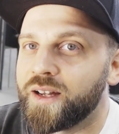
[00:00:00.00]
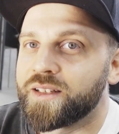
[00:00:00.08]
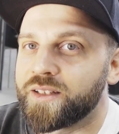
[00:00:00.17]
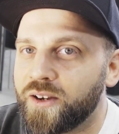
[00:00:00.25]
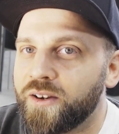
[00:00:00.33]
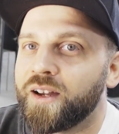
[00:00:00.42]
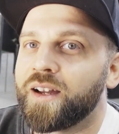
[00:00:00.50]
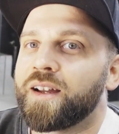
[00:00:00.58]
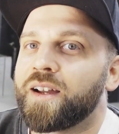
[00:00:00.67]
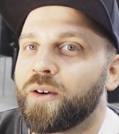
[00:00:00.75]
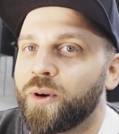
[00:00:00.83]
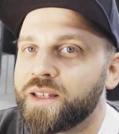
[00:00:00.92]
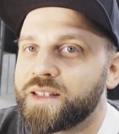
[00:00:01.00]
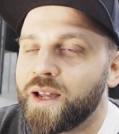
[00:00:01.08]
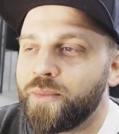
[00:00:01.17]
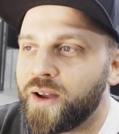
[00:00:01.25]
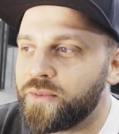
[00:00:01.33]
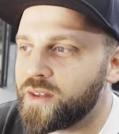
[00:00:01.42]
So one
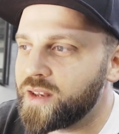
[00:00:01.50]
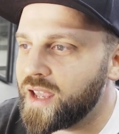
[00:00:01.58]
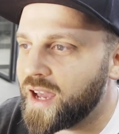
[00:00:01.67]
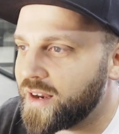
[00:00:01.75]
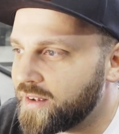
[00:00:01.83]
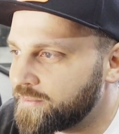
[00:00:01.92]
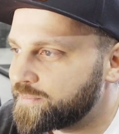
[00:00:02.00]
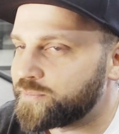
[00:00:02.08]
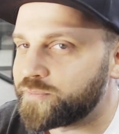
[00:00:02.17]
step after the other,